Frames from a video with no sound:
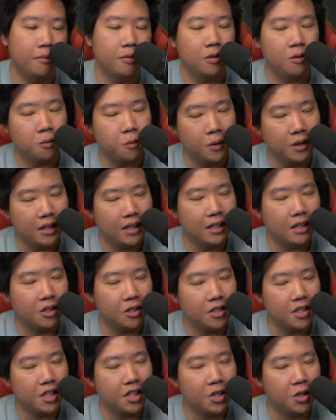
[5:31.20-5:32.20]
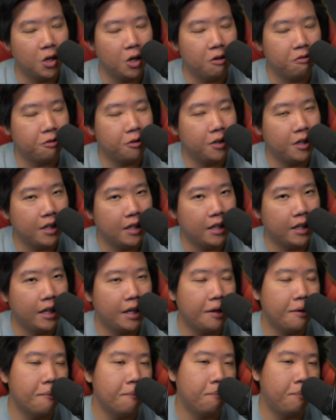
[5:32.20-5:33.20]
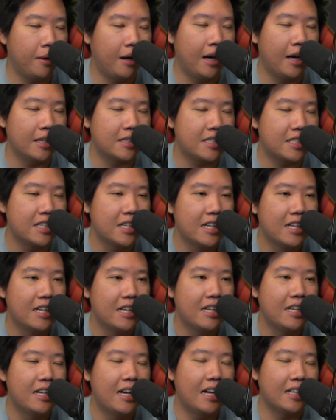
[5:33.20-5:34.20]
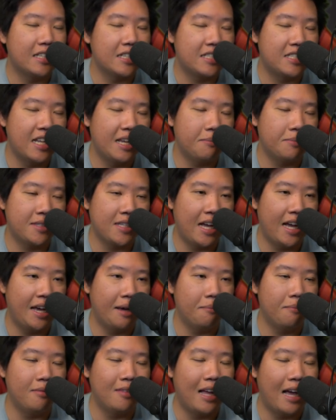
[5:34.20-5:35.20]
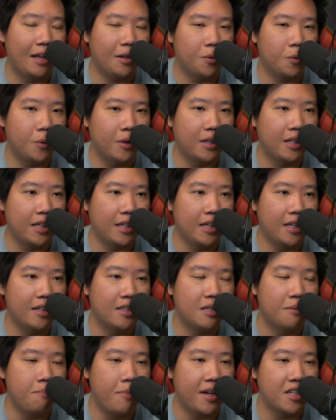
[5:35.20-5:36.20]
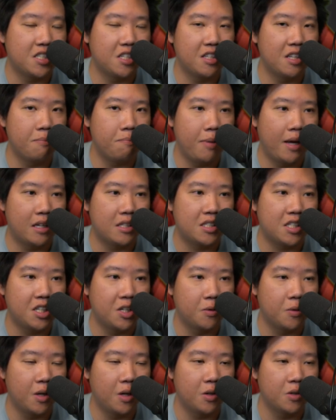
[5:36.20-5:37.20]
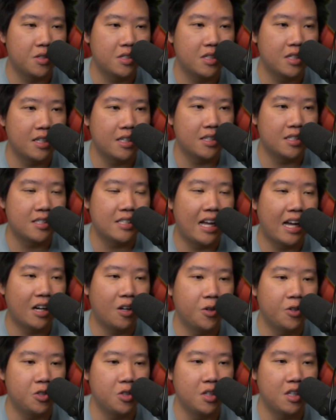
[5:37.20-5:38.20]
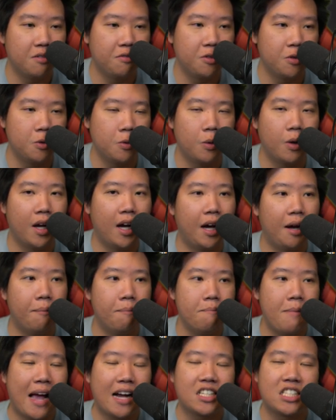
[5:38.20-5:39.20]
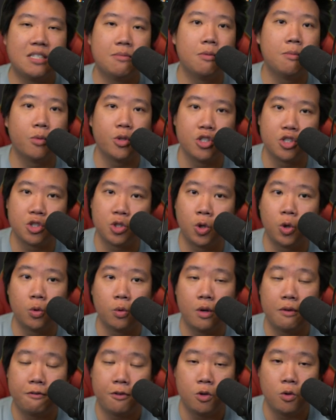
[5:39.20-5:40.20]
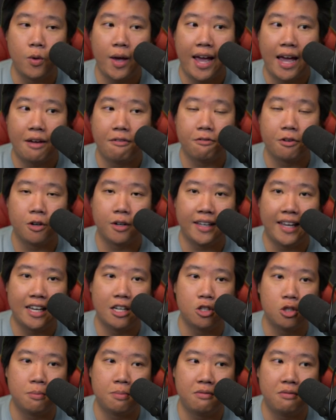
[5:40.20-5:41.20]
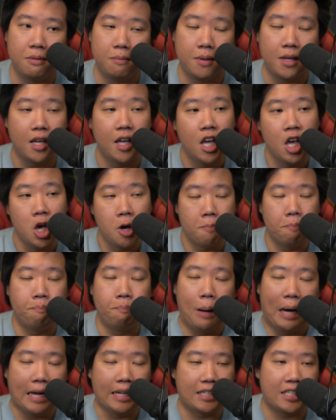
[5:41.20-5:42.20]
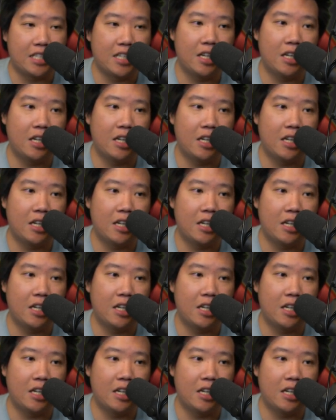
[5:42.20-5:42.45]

really good hero for healing, but at the same time, not really the best of the best heroes. It's not going to give you maximum result if you ever get into PvP. But